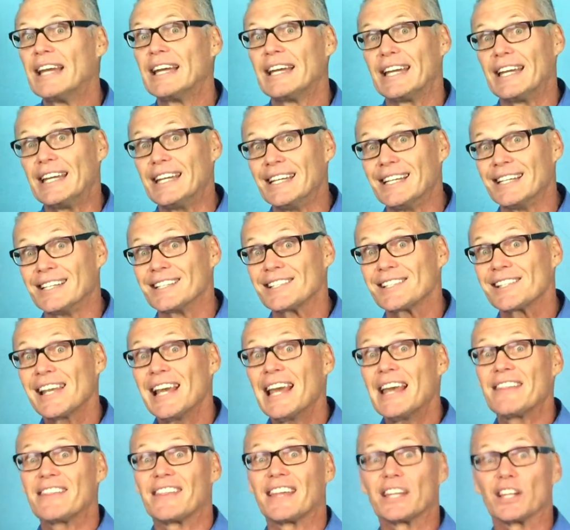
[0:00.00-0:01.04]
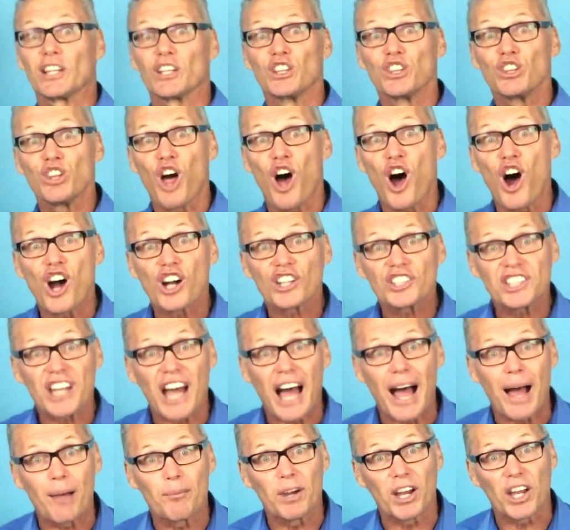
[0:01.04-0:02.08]
is that a long
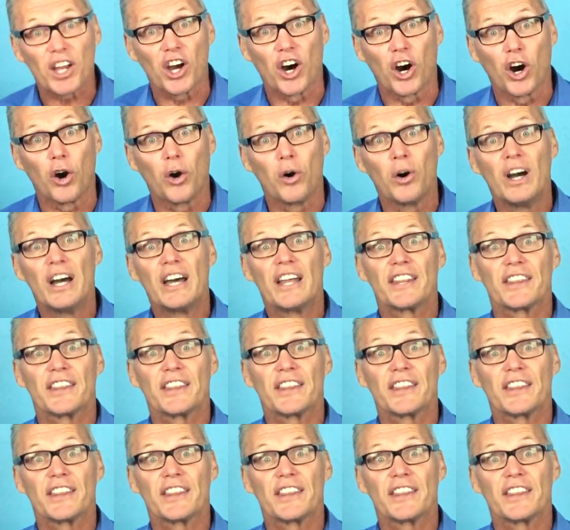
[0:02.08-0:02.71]
time ago